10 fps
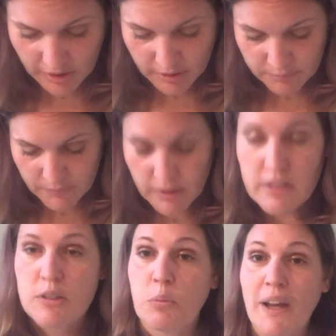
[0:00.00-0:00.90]
um,
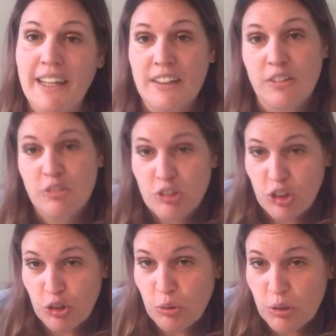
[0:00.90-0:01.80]
so what can you
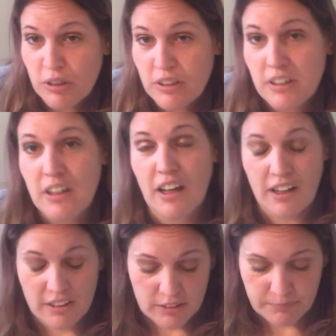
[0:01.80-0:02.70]
do?
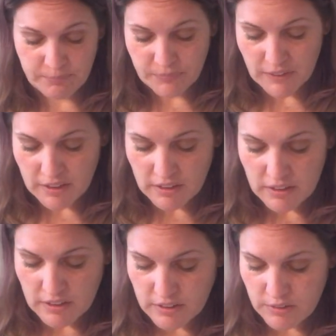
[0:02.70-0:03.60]
Um,
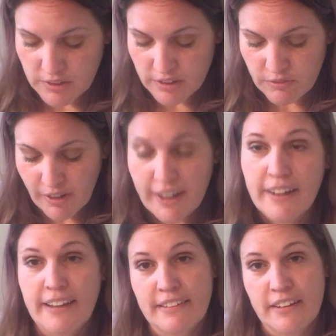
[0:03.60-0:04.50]
you can
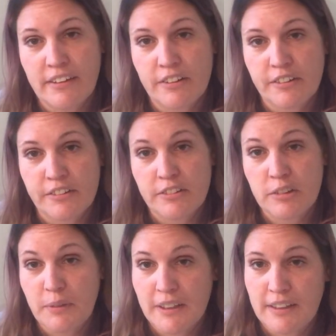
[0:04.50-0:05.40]
recognize that you're
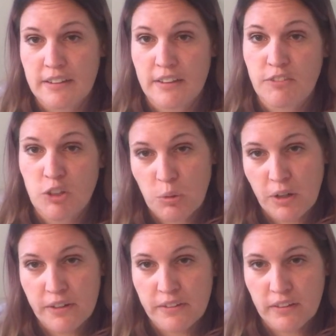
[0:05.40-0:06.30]
doing this. If you
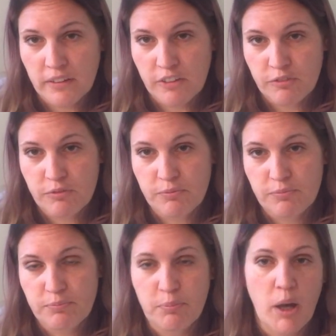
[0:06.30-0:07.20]
are the love
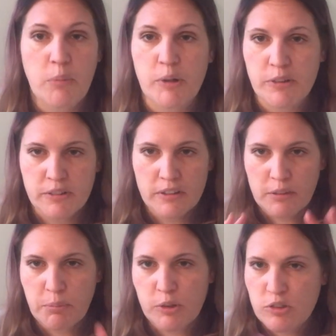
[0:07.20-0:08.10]
bomber, or the
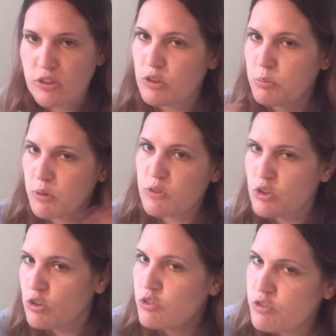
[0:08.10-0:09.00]
person who moves
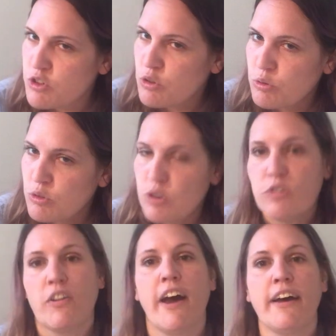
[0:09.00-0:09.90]
too soon, too
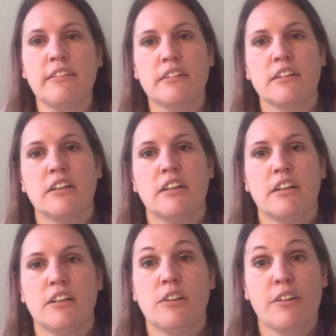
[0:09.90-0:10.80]
fast,
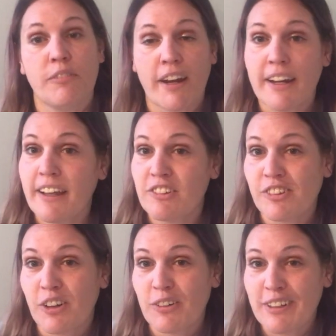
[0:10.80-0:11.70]
you can recognize
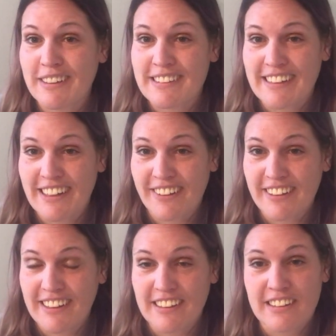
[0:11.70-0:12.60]
your own
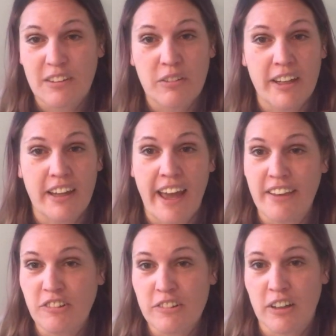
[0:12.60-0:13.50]
insecurities. Like,
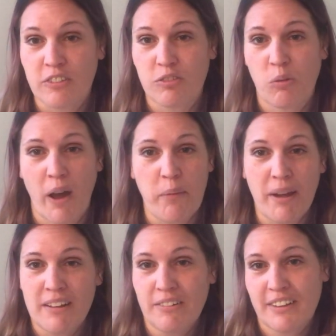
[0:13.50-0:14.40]
ask yourself, why am
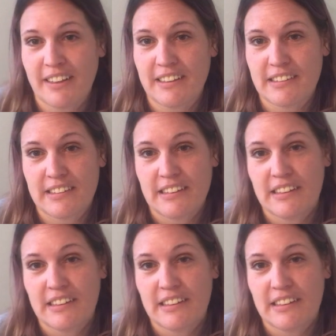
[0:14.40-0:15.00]
I doing this?